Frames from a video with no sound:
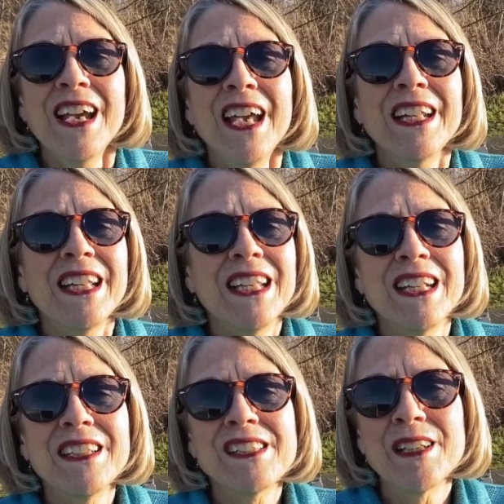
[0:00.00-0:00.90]
And it
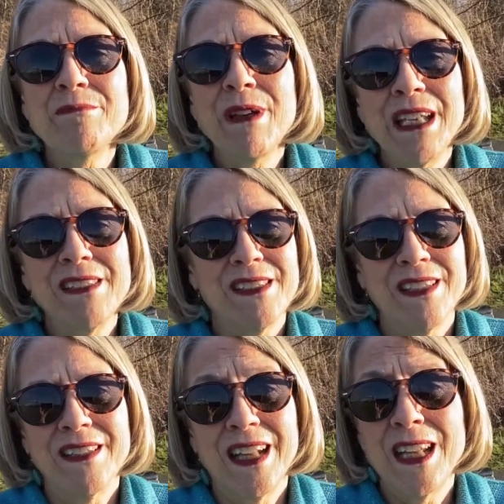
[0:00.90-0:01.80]
is
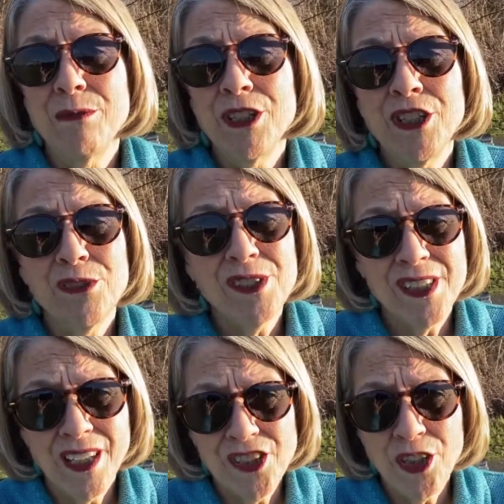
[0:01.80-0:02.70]
amazing that he would use
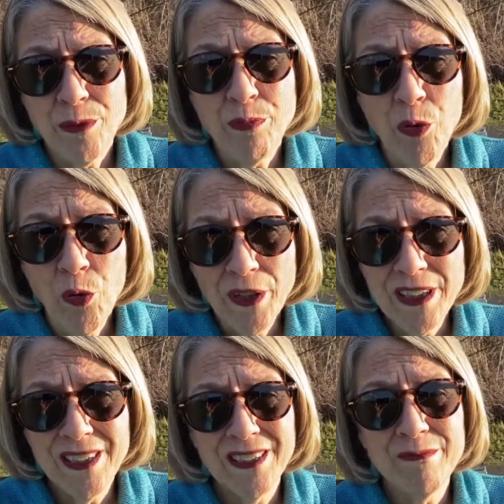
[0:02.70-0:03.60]
such a
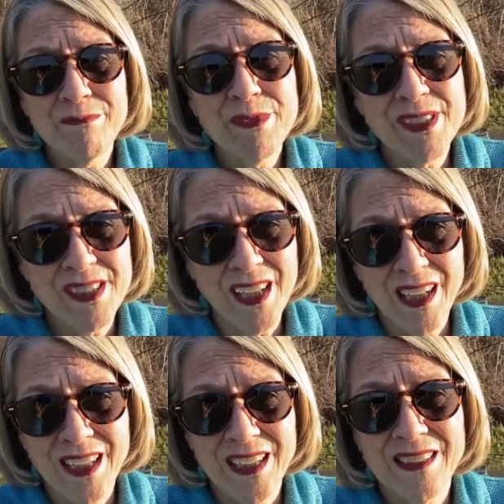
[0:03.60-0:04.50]
poignant
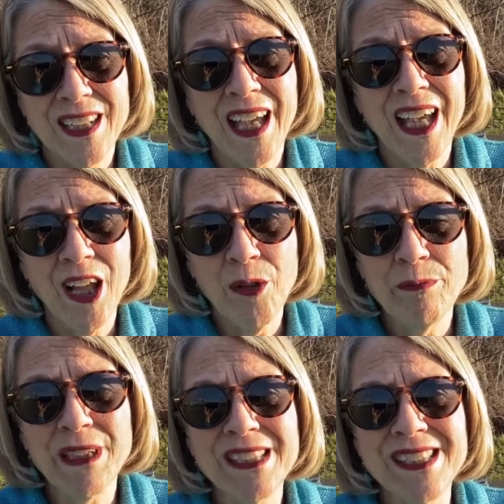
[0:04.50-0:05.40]
study to help
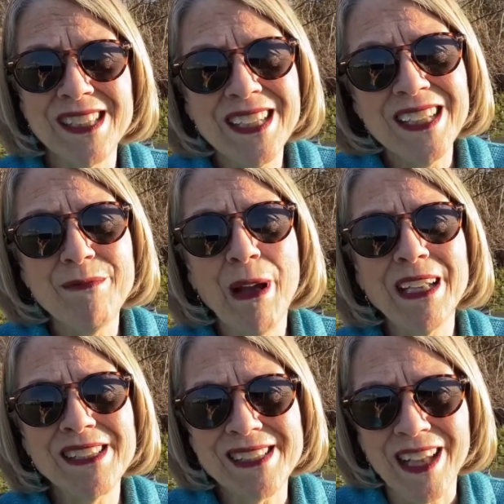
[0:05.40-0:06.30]
me see
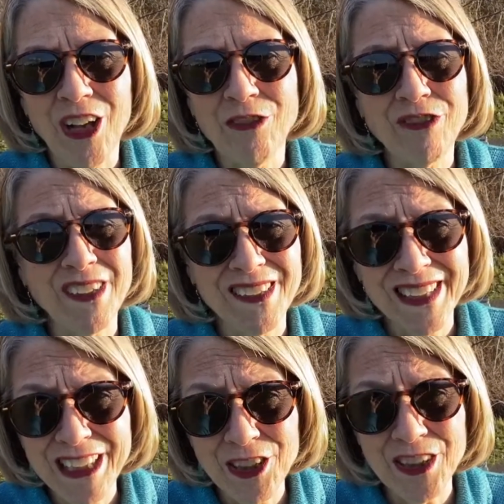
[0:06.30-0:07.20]
myself
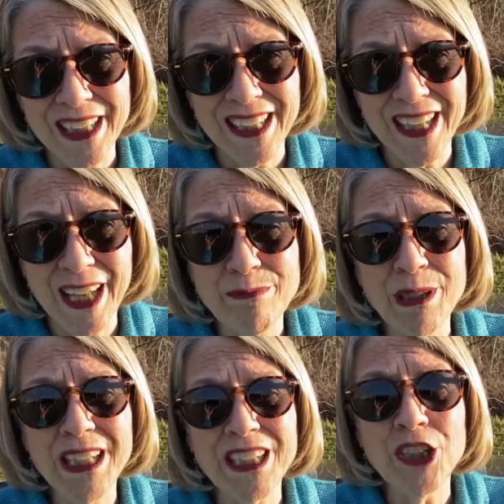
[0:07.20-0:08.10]
clearly and
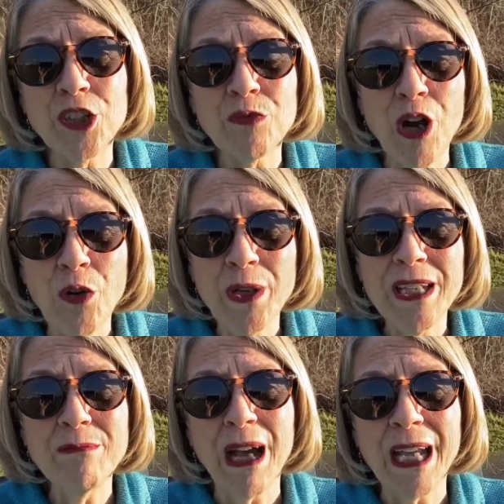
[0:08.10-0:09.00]
begin growing
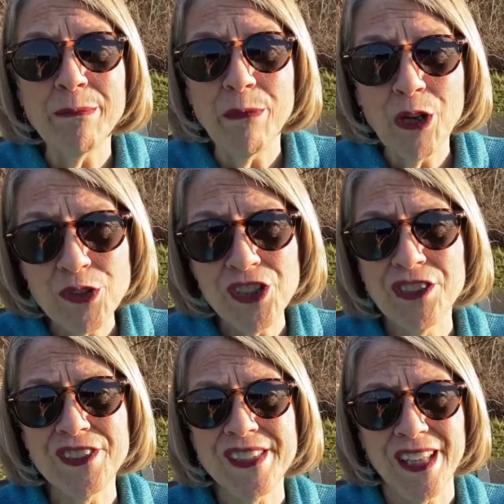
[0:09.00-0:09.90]
my emotional
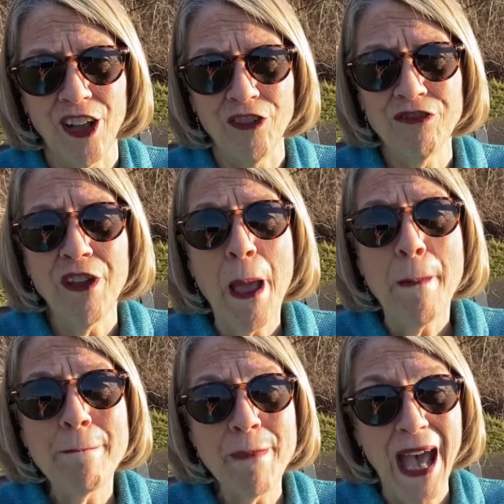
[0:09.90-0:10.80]
self
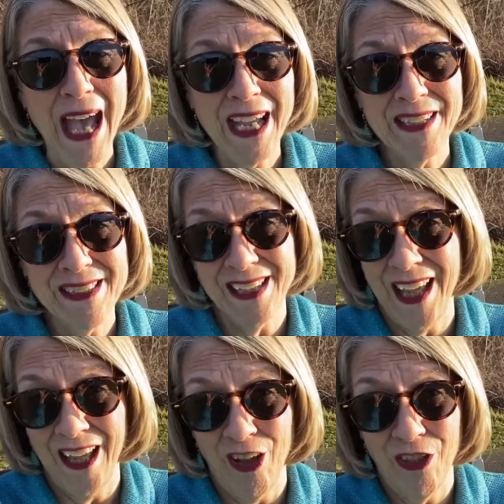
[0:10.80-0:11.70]
back to
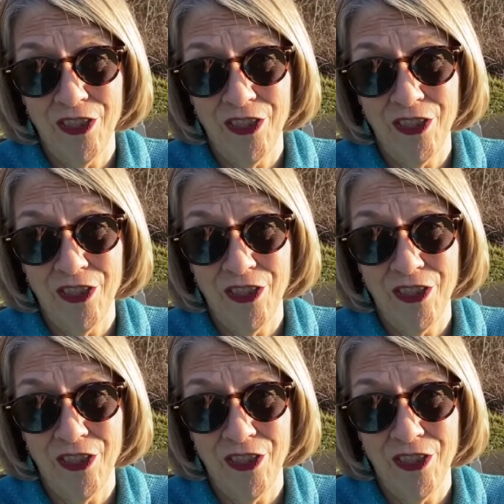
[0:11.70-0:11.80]
health.